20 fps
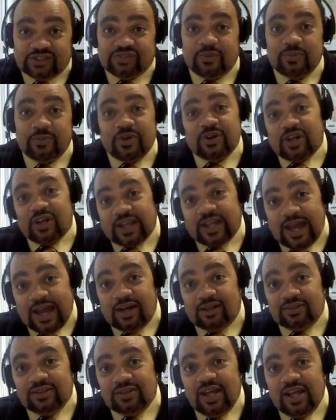from your
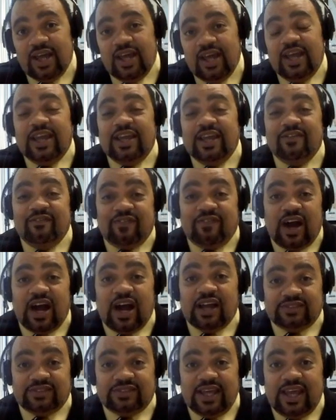account in
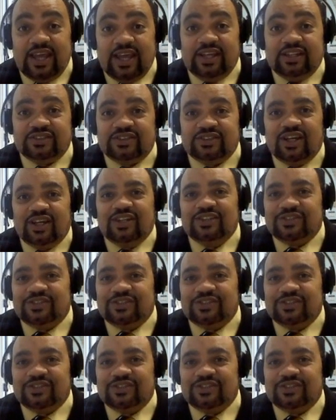5 days.